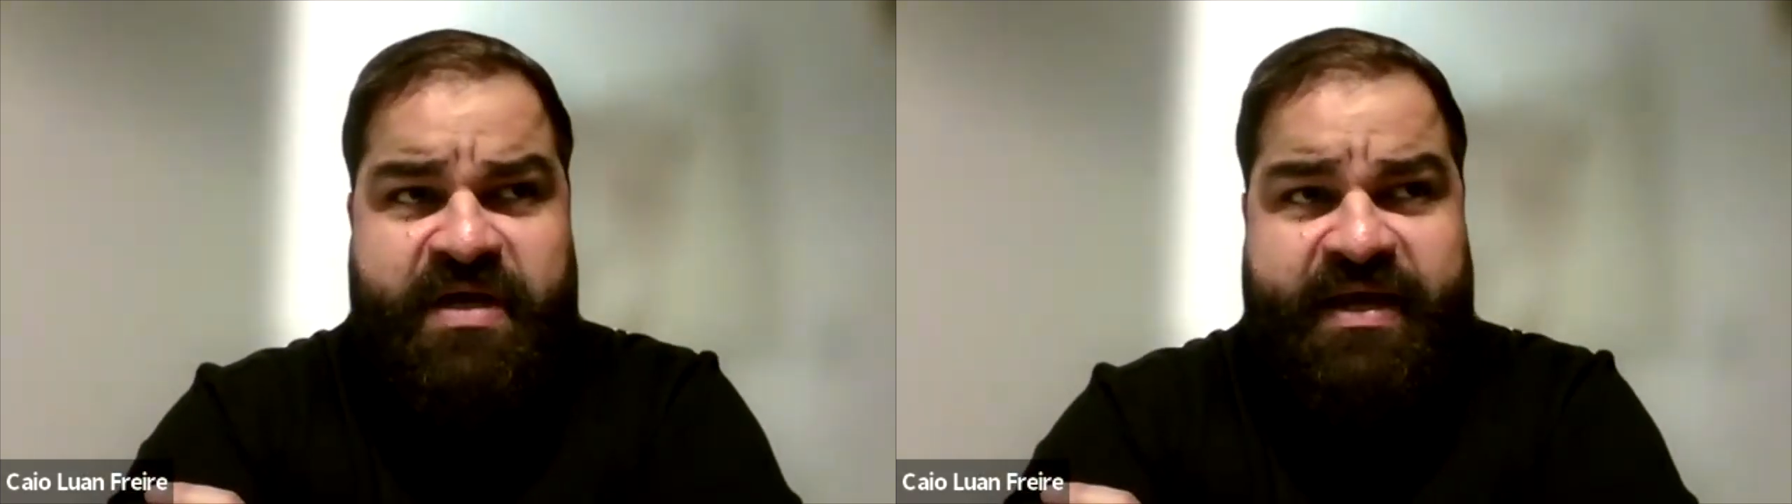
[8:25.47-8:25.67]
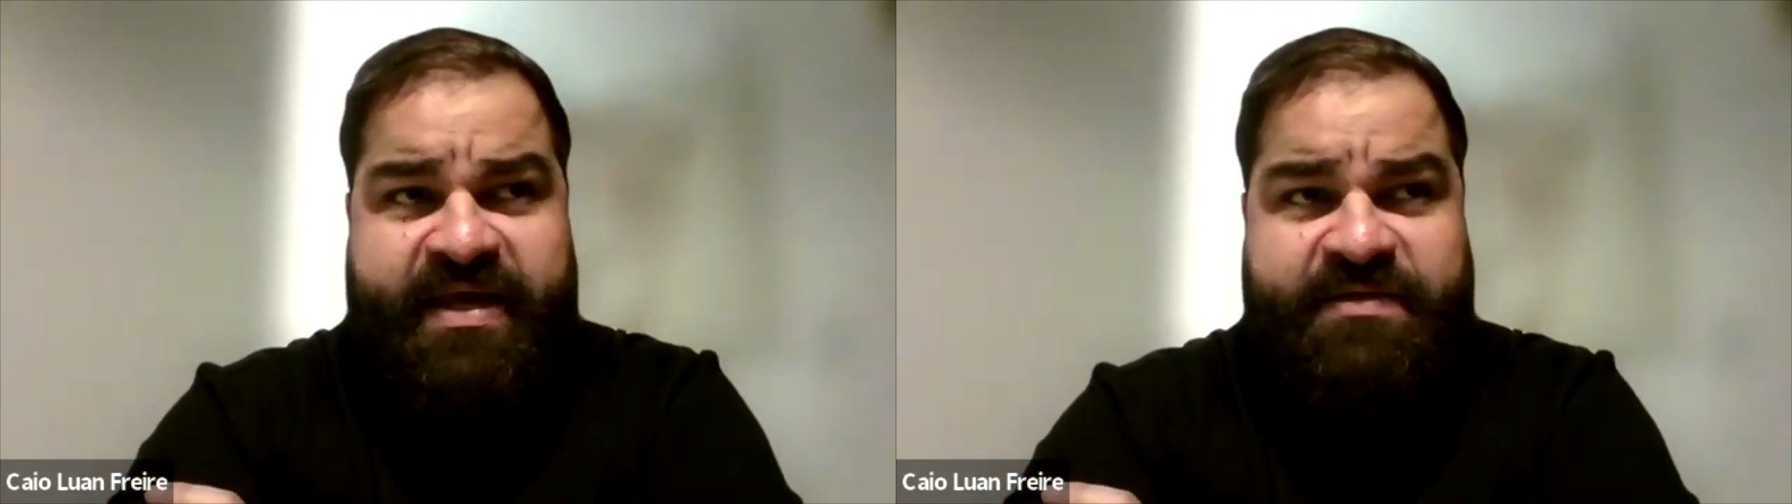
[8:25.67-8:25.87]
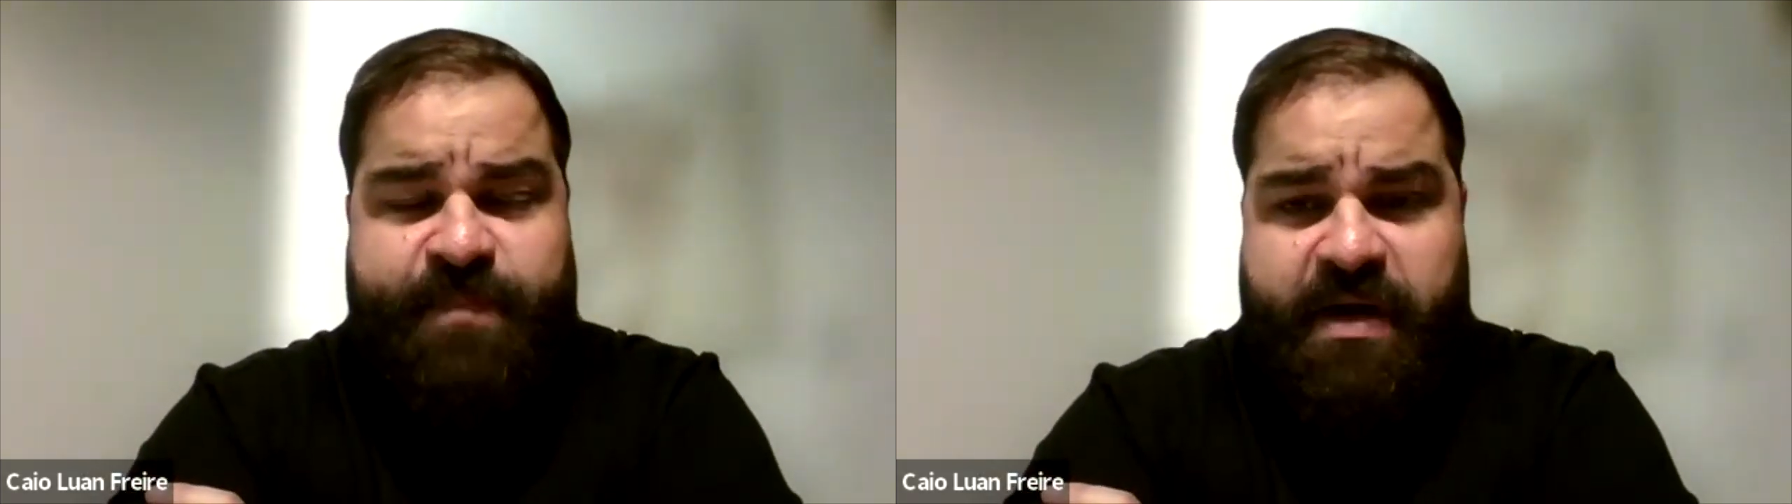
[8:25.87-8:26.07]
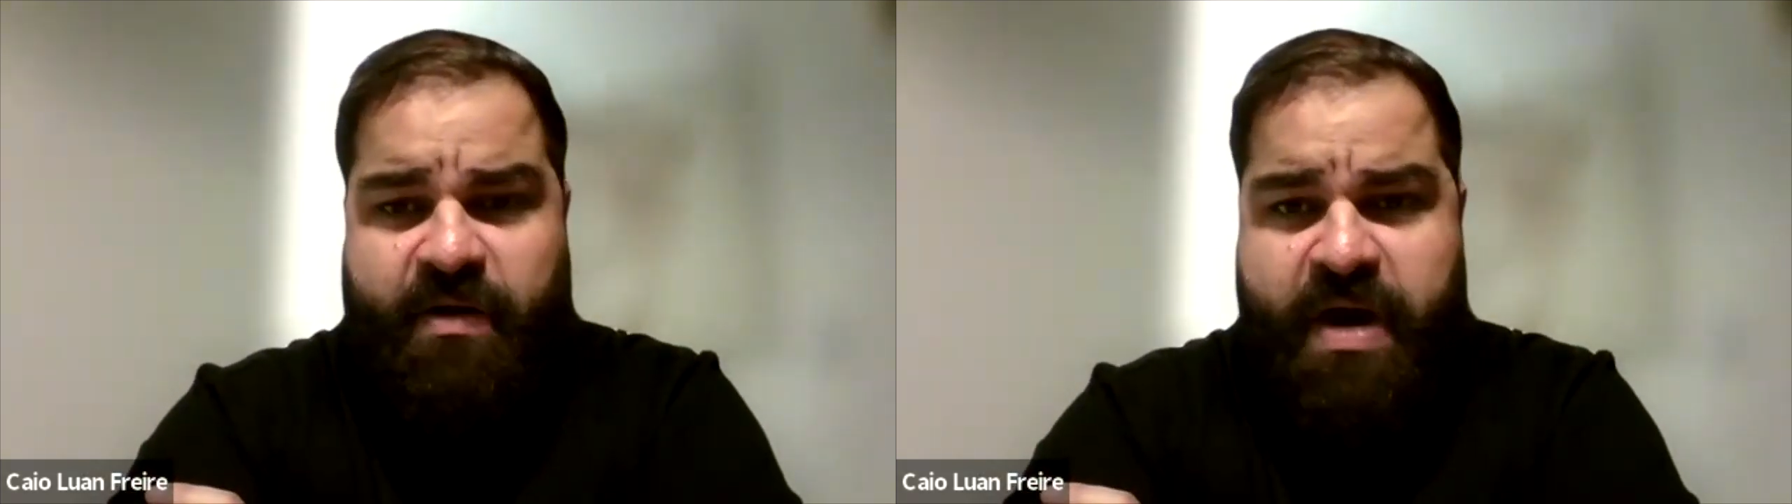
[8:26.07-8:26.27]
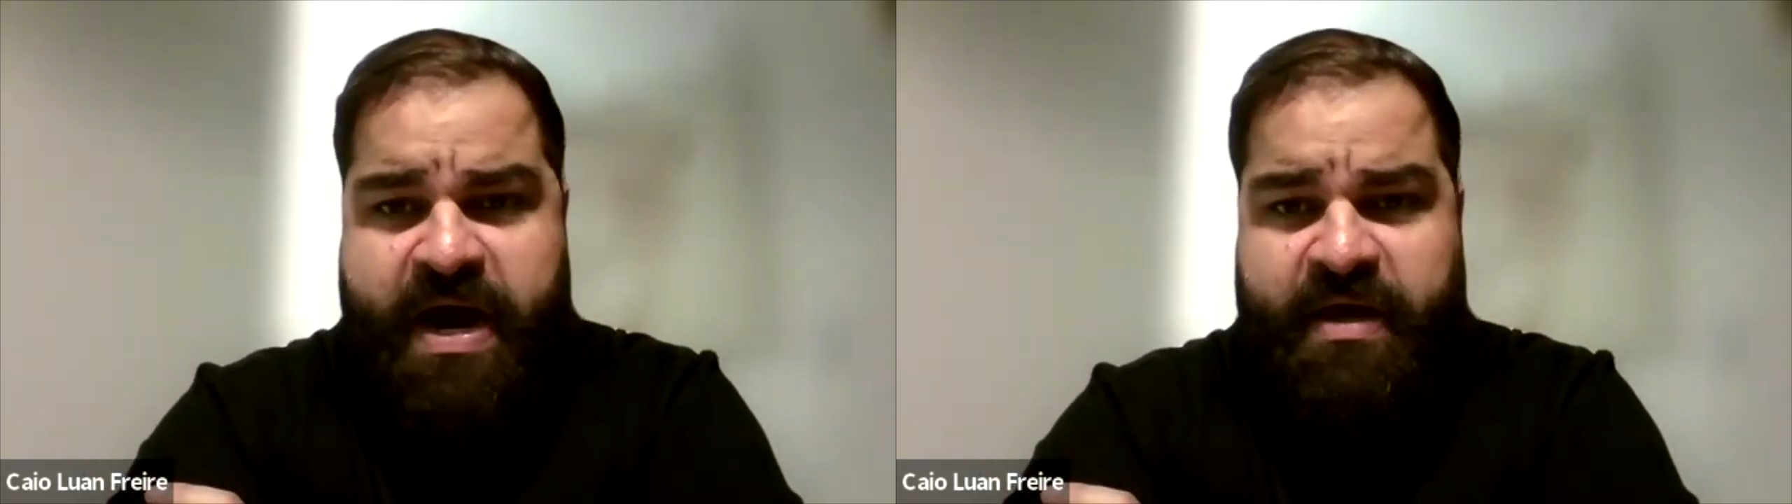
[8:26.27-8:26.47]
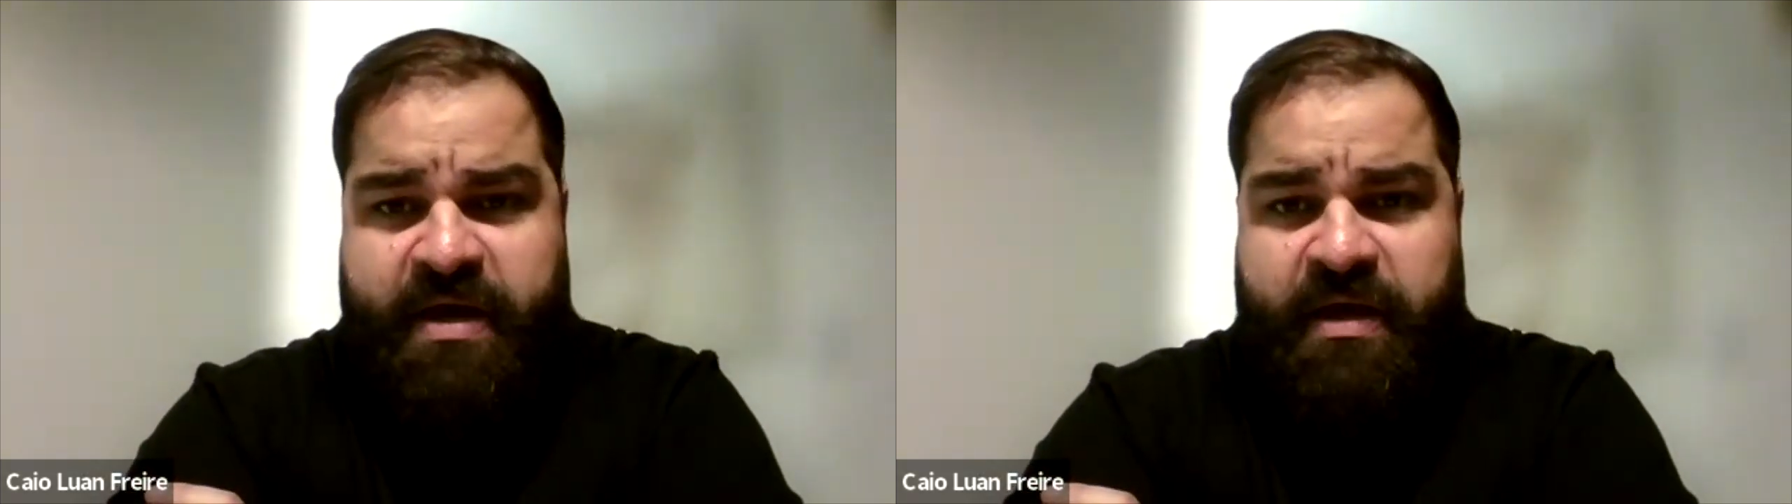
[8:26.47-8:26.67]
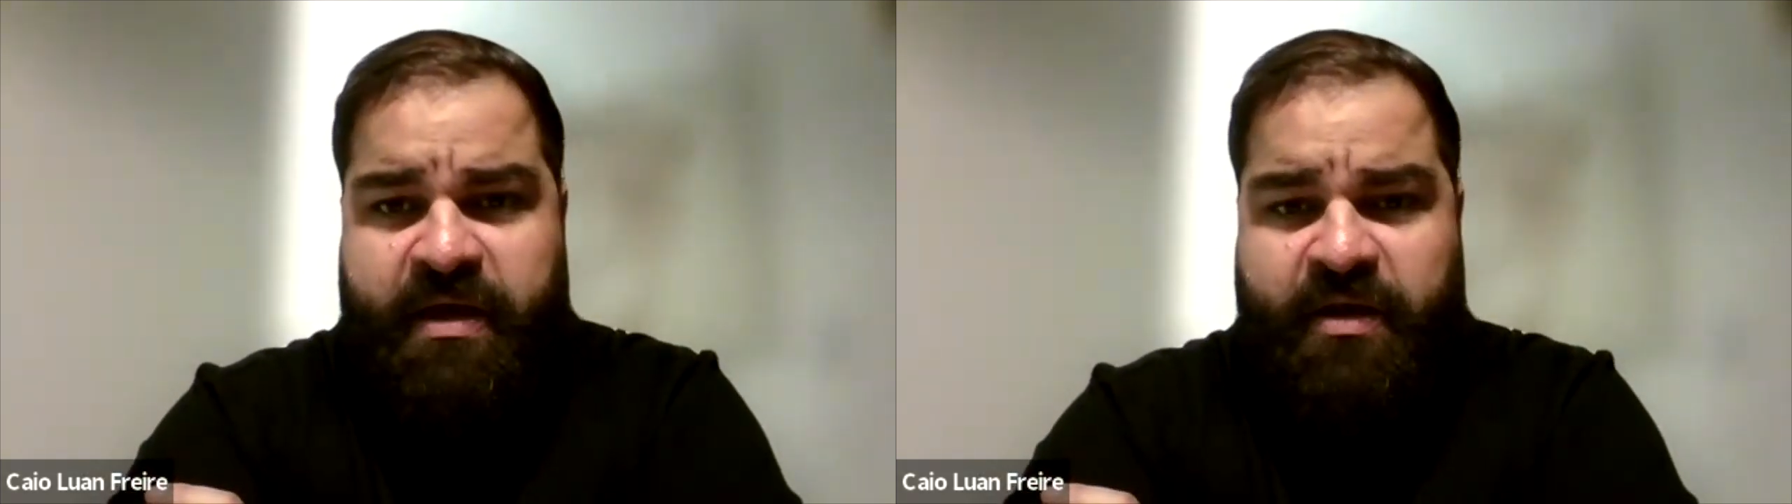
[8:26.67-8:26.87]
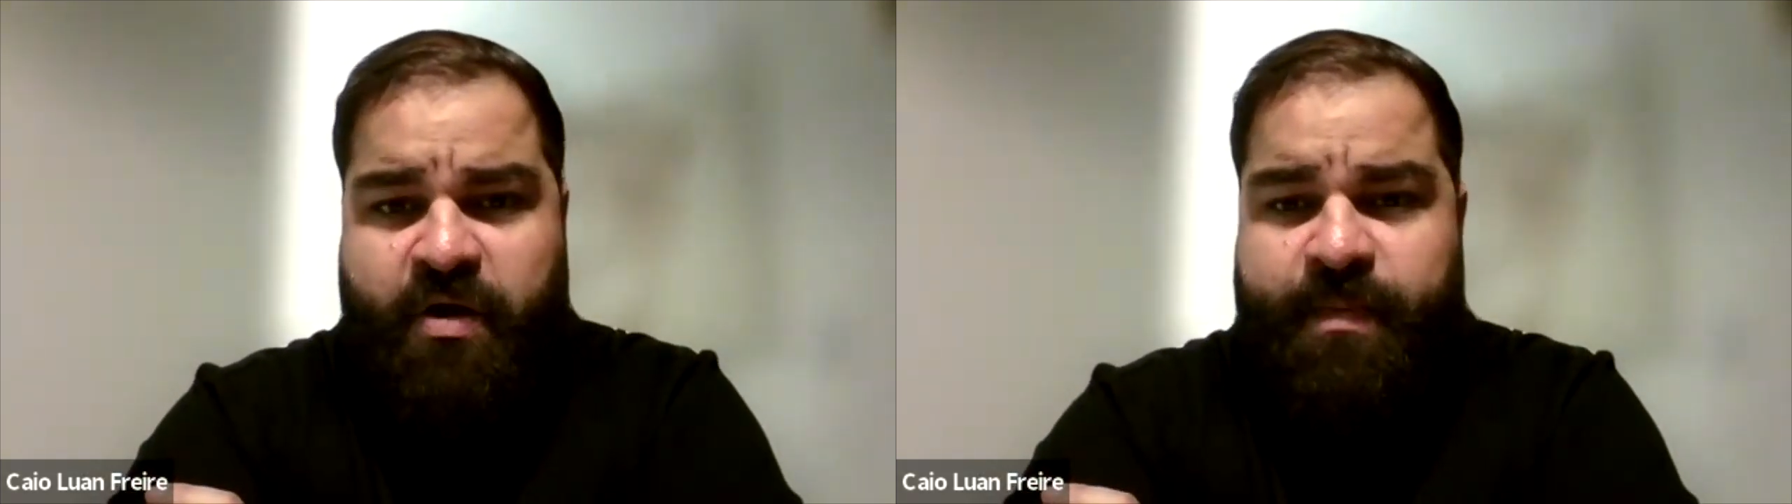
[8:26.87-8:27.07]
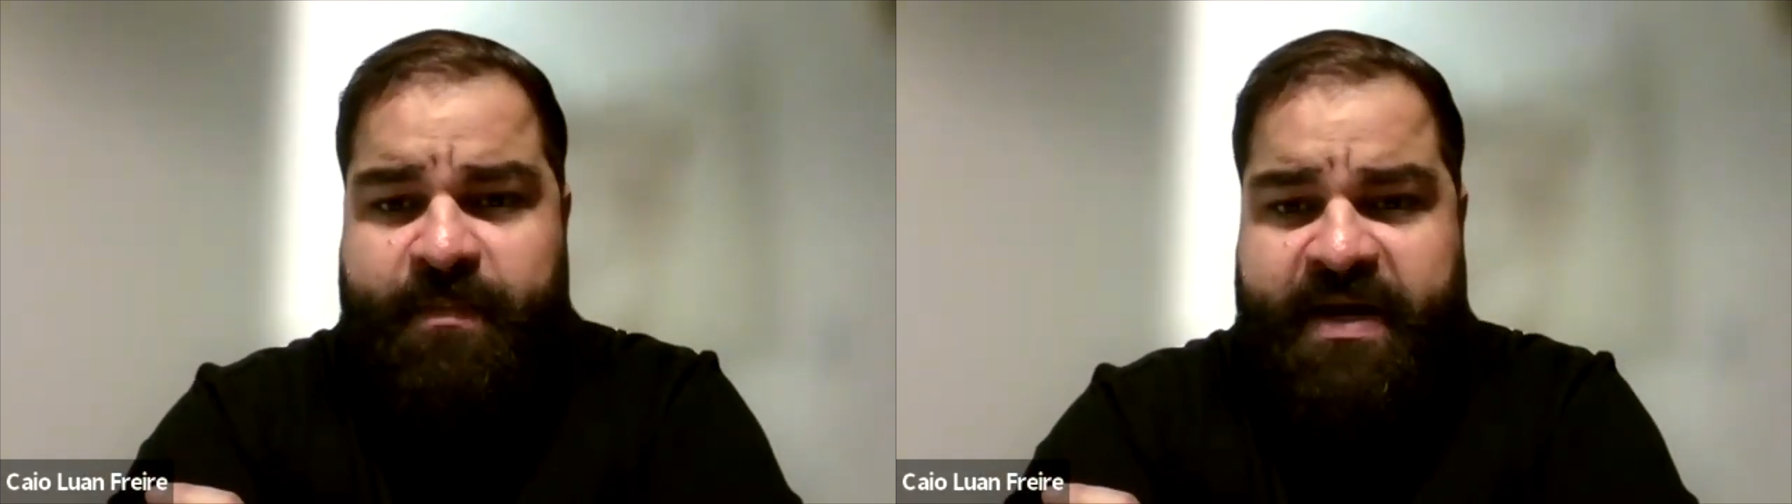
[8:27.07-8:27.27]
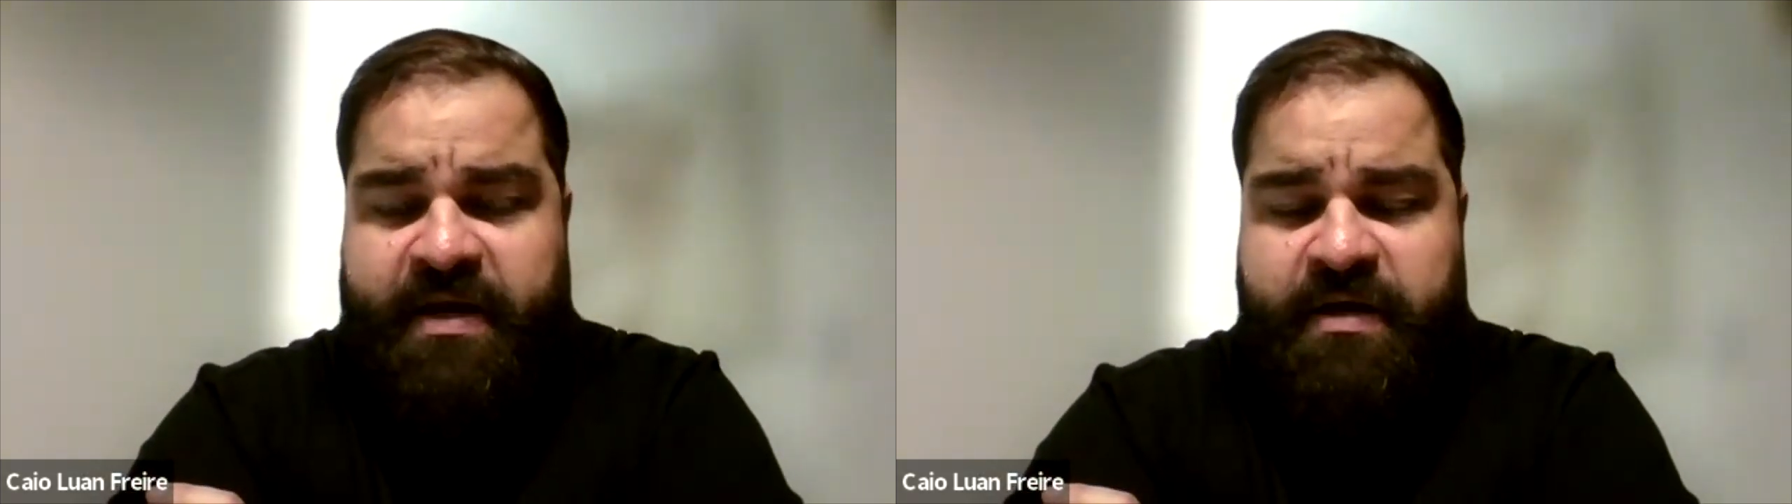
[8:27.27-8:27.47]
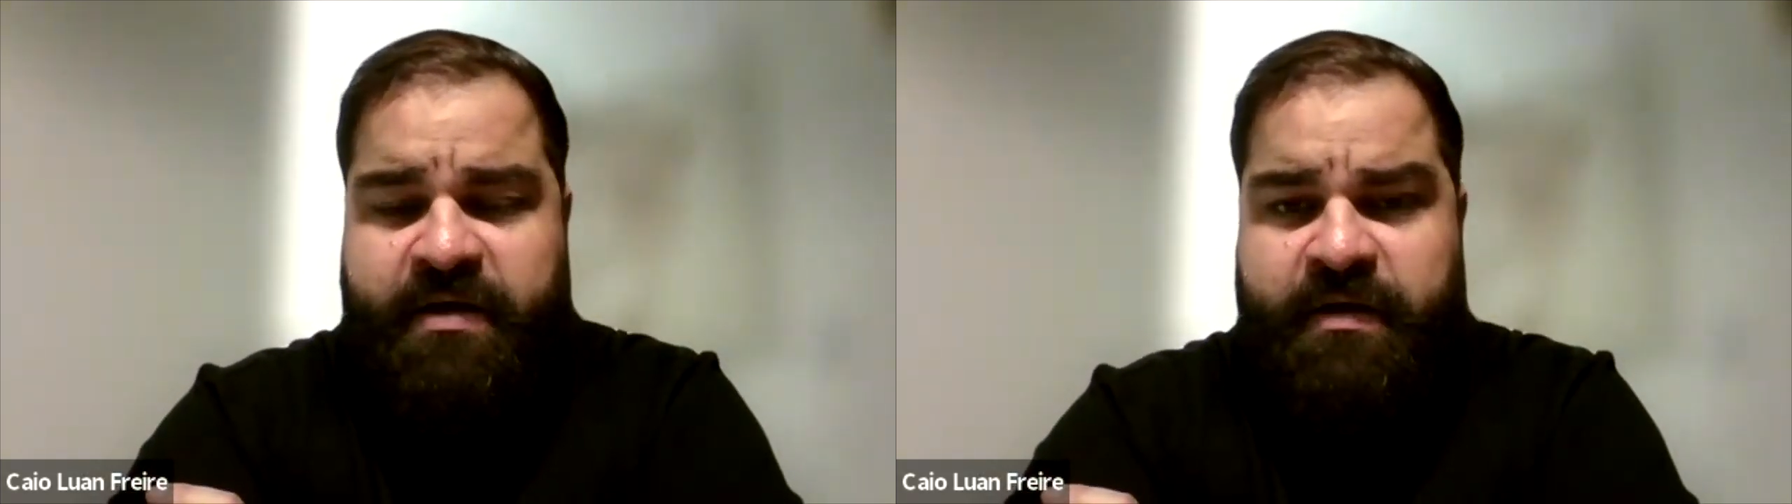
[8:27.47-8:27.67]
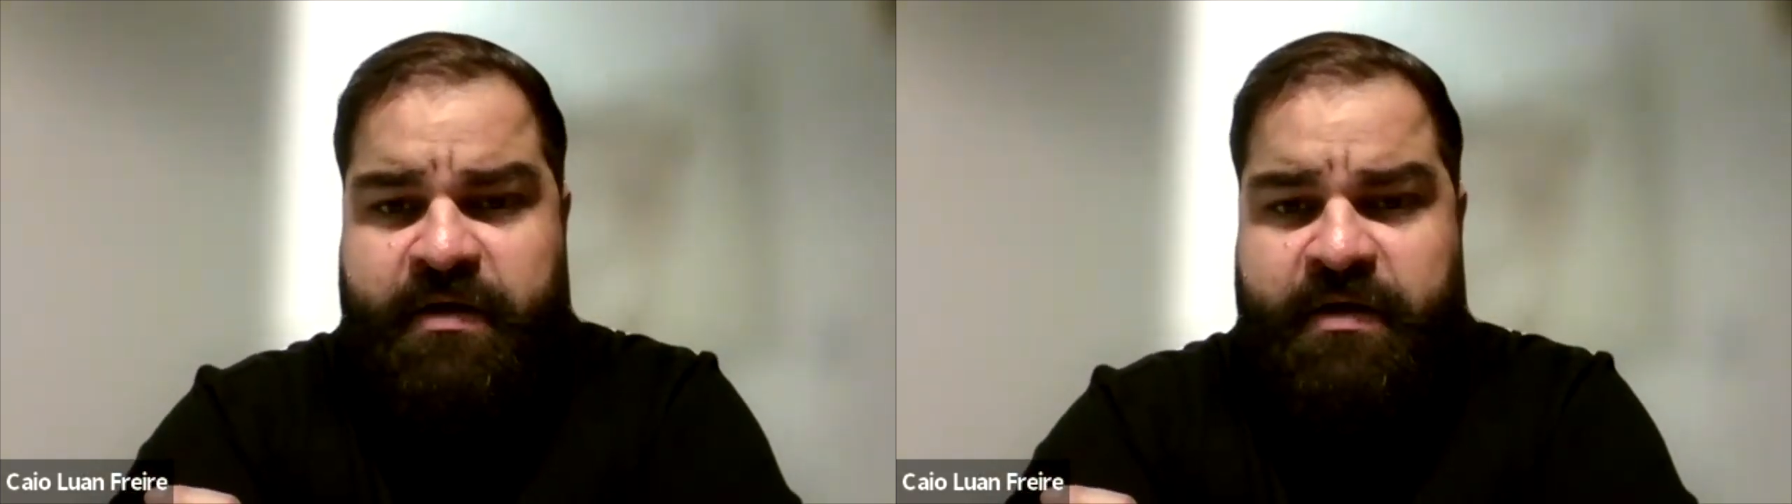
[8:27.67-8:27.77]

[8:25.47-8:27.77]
against Paraguay in Copa America,